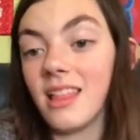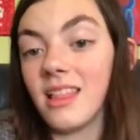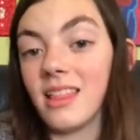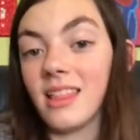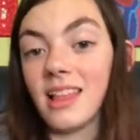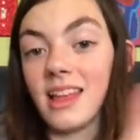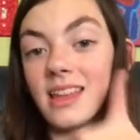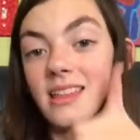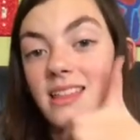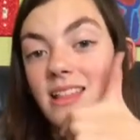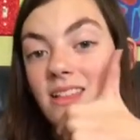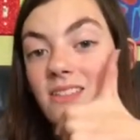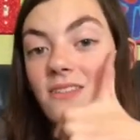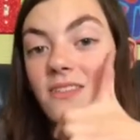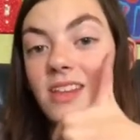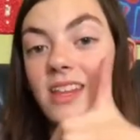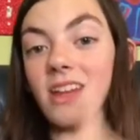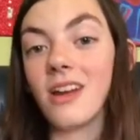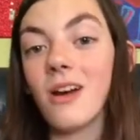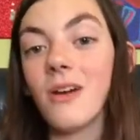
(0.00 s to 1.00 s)
Like this
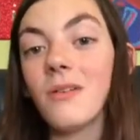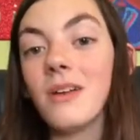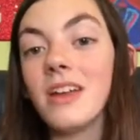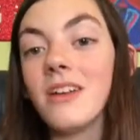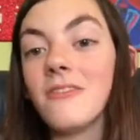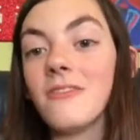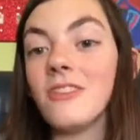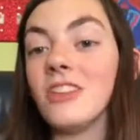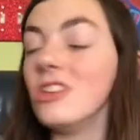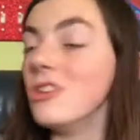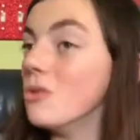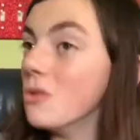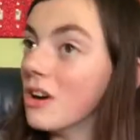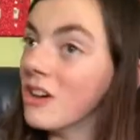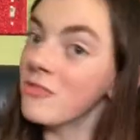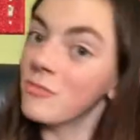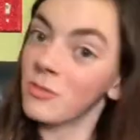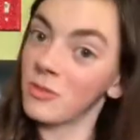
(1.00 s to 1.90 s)
video if you have